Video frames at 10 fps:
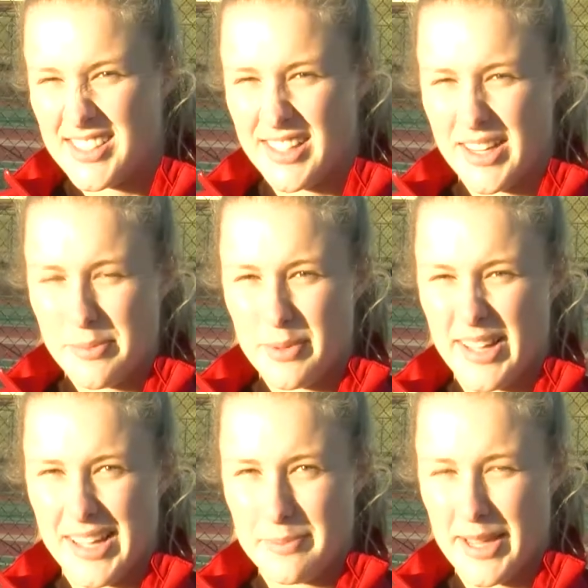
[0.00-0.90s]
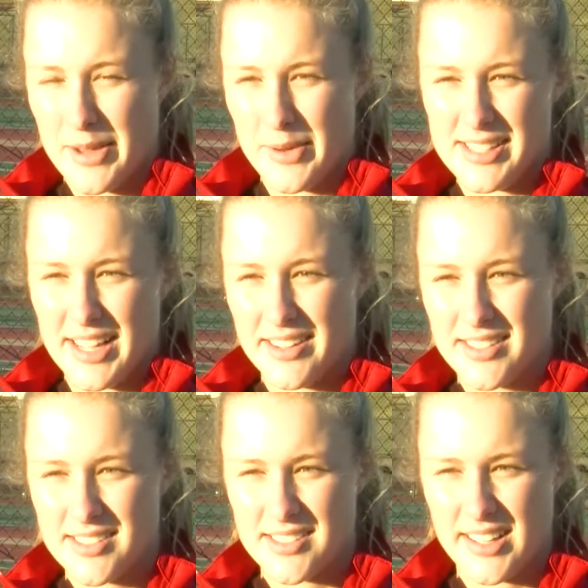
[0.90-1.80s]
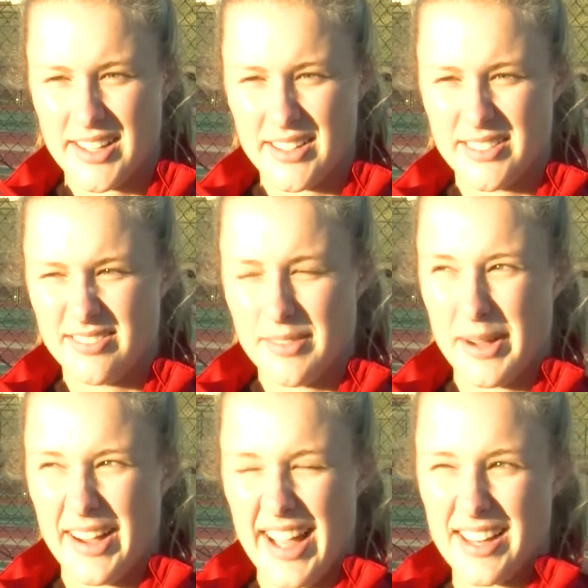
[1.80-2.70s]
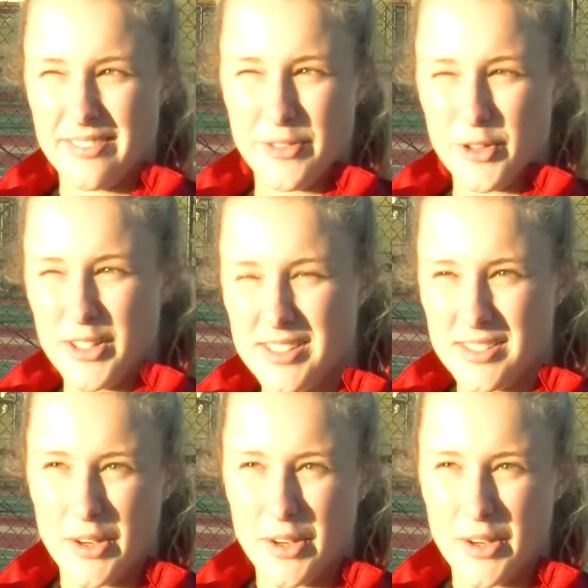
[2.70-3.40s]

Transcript: started playing peewee tennis at about 4 years